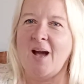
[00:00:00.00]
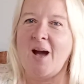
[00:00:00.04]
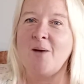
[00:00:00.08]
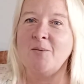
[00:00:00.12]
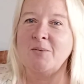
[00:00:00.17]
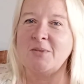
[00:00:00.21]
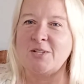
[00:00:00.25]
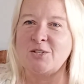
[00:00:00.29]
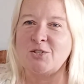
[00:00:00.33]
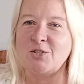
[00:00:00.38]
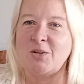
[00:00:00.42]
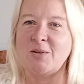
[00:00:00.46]
I'm
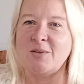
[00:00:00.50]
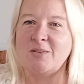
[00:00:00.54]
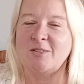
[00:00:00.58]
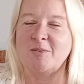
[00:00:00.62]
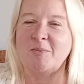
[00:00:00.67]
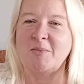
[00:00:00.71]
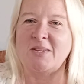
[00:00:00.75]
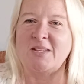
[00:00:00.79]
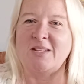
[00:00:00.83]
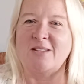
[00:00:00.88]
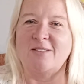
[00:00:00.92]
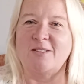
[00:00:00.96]
going to show you some
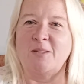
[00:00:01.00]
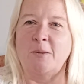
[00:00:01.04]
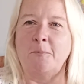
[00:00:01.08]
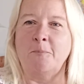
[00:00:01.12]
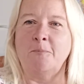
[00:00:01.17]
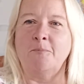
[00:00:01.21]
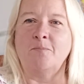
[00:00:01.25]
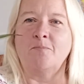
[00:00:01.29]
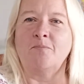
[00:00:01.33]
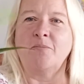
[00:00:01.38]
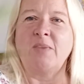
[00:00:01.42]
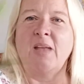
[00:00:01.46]
of these.
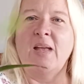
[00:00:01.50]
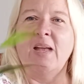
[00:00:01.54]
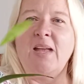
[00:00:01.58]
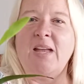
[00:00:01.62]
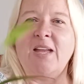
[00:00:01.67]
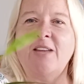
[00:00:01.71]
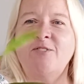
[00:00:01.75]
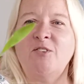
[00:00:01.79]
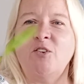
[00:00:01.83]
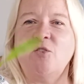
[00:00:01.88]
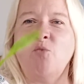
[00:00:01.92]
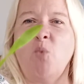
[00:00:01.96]

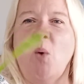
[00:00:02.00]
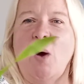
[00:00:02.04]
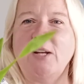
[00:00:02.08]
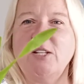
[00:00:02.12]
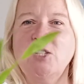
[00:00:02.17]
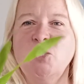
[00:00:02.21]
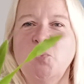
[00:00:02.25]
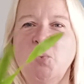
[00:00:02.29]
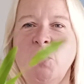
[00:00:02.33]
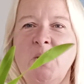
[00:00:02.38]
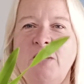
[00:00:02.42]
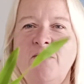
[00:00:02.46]
If you've
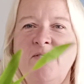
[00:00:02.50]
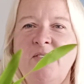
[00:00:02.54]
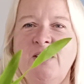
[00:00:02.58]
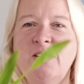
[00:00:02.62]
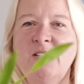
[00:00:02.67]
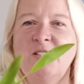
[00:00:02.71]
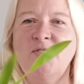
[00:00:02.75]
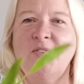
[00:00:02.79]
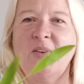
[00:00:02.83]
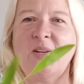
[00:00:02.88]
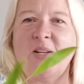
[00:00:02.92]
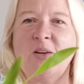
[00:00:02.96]
watched
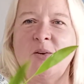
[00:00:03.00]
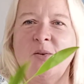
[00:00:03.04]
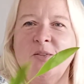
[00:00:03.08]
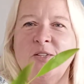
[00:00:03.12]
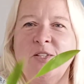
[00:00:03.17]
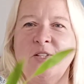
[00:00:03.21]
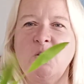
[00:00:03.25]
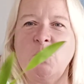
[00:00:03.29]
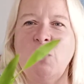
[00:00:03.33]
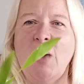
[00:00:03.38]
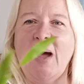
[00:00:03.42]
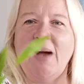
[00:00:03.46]
previous videos,
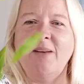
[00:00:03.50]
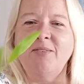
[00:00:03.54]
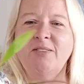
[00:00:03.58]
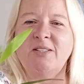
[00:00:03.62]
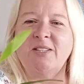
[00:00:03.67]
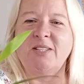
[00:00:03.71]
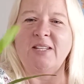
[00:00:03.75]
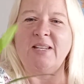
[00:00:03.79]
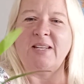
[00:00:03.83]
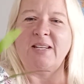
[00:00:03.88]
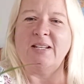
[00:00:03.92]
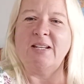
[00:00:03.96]
you have
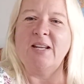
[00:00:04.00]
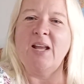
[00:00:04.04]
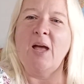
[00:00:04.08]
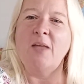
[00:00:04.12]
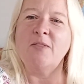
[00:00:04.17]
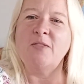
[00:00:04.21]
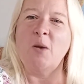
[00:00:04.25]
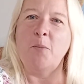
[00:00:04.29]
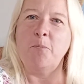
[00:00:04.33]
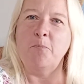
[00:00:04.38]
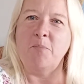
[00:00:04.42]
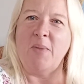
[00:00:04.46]
seen
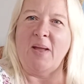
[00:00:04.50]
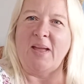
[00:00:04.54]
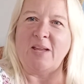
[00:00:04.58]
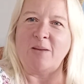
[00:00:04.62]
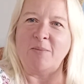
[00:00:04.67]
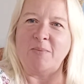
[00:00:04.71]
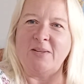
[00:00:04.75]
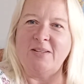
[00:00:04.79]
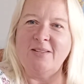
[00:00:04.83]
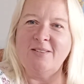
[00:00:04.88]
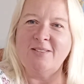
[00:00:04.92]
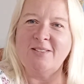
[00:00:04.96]
the
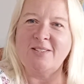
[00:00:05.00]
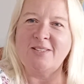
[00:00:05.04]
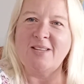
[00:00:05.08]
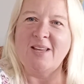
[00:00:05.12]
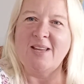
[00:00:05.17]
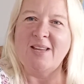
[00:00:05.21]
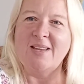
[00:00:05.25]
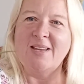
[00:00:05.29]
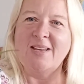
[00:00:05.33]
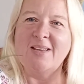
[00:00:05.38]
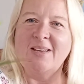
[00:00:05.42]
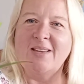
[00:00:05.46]
babies
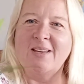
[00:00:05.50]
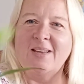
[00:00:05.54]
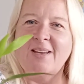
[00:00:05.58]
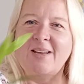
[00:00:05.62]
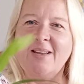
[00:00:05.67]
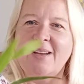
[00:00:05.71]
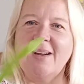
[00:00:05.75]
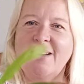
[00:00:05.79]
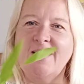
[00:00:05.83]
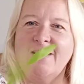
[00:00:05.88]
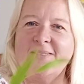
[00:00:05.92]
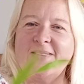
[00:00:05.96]

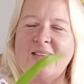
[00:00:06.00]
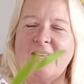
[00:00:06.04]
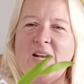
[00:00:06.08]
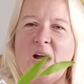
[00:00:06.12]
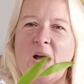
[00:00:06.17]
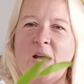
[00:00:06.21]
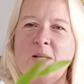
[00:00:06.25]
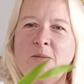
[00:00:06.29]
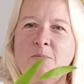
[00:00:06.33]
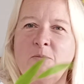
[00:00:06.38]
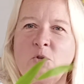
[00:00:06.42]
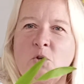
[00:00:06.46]
that I
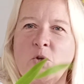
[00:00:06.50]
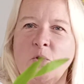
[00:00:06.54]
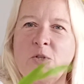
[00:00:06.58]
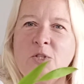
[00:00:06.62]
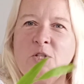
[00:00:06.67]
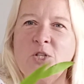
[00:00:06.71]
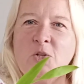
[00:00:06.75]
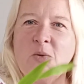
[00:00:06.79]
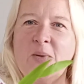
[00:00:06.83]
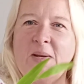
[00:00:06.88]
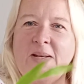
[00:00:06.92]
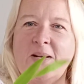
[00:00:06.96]
am
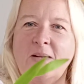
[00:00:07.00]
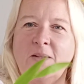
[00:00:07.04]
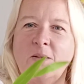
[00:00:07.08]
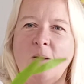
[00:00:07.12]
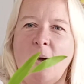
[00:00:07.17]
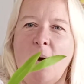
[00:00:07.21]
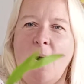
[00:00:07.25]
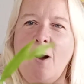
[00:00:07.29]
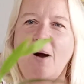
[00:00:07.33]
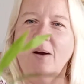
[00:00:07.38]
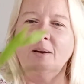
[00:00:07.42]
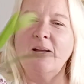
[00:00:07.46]
nurturing
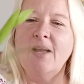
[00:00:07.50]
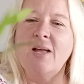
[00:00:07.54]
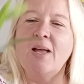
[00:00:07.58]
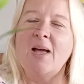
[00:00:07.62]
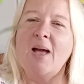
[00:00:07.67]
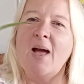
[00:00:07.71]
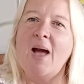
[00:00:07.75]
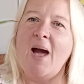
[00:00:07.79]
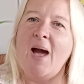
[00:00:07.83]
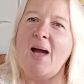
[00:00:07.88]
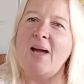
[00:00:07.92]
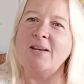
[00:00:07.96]
along.
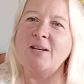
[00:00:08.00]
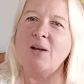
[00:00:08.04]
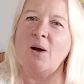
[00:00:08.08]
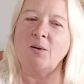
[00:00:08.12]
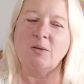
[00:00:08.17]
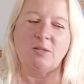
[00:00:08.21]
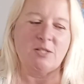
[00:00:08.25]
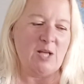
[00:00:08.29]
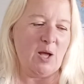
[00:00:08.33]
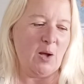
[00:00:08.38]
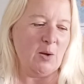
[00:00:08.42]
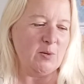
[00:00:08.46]
And I'll
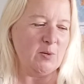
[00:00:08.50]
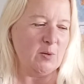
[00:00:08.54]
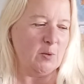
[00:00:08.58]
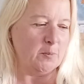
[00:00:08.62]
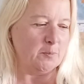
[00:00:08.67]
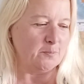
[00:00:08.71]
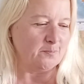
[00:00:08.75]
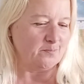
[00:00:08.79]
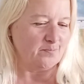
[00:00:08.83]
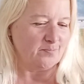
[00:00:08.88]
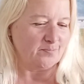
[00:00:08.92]
tell you,